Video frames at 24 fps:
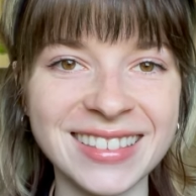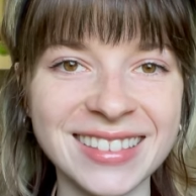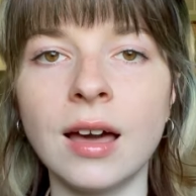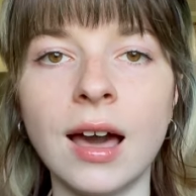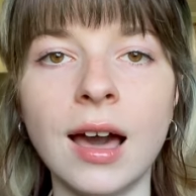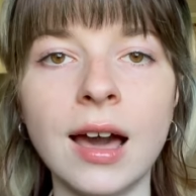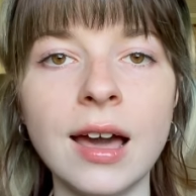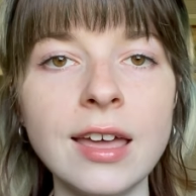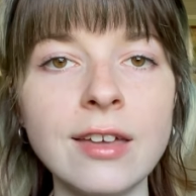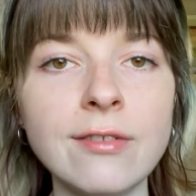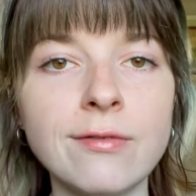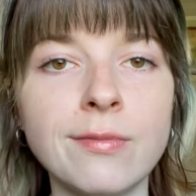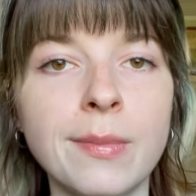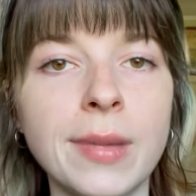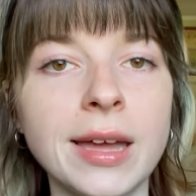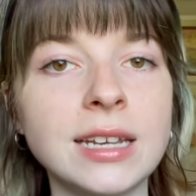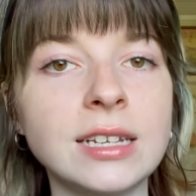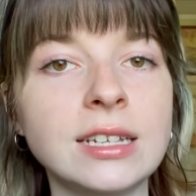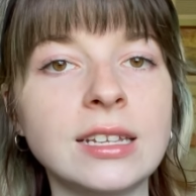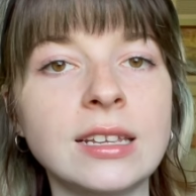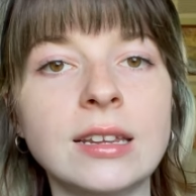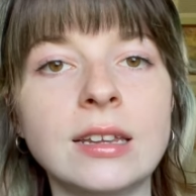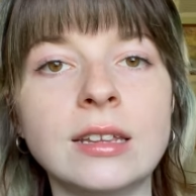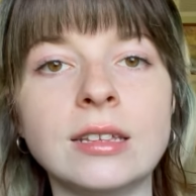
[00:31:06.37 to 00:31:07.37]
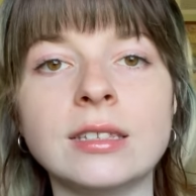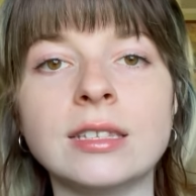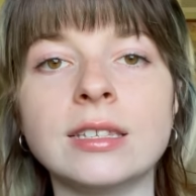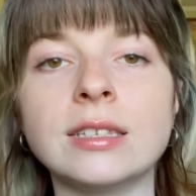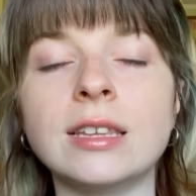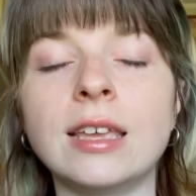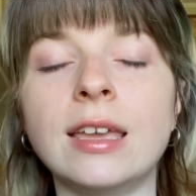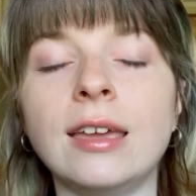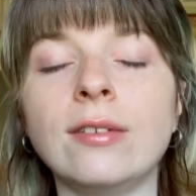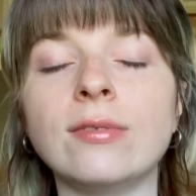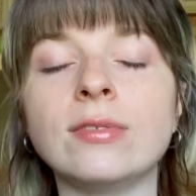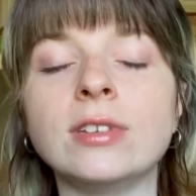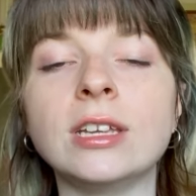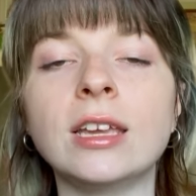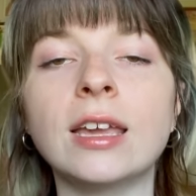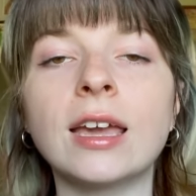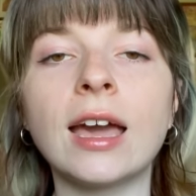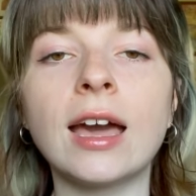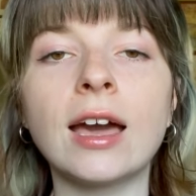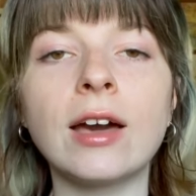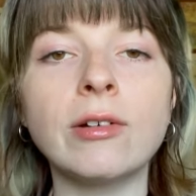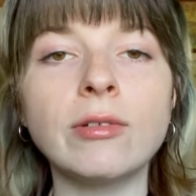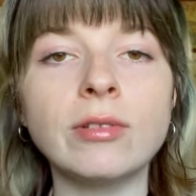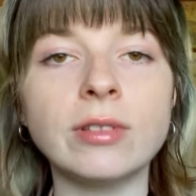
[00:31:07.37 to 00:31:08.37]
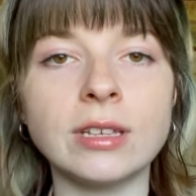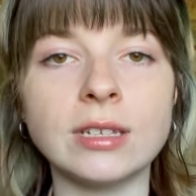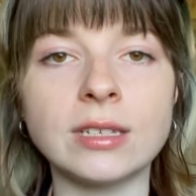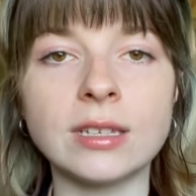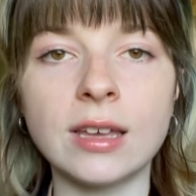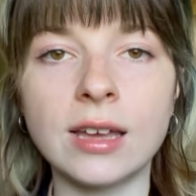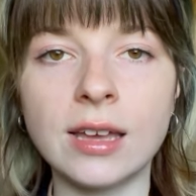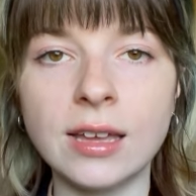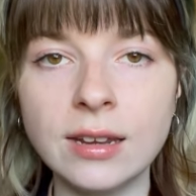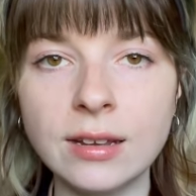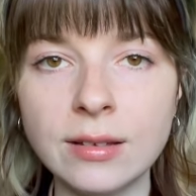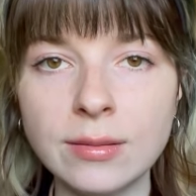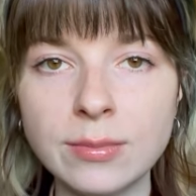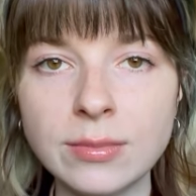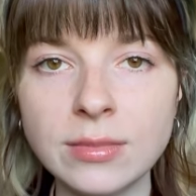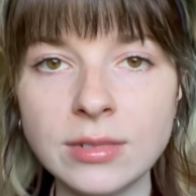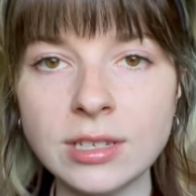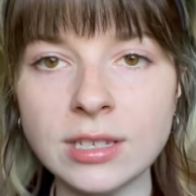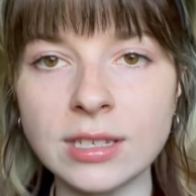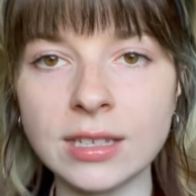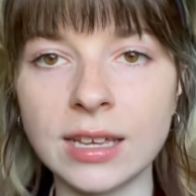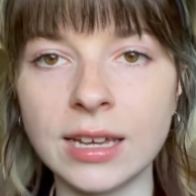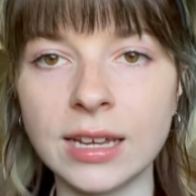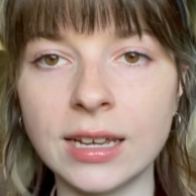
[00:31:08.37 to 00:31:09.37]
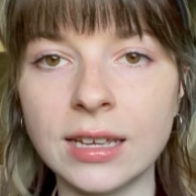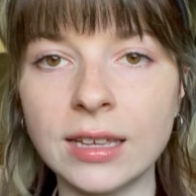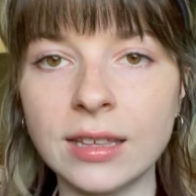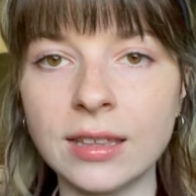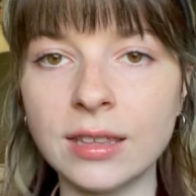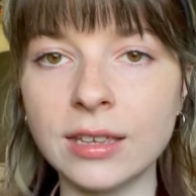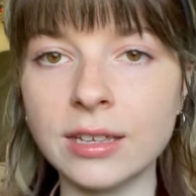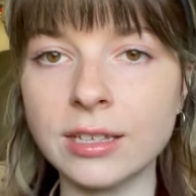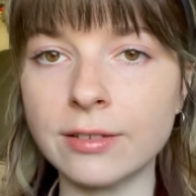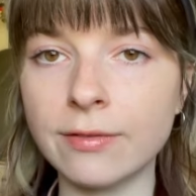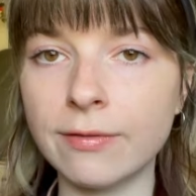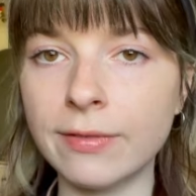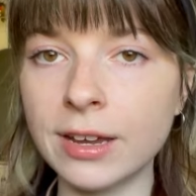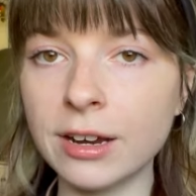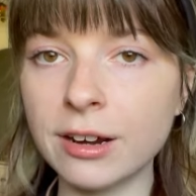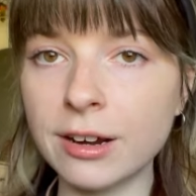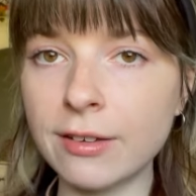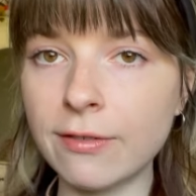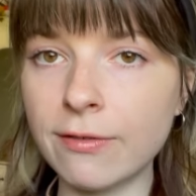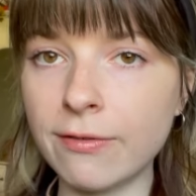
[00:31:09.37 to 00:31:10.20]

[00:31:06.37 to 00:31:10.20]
I have mended and saved countless items, like this very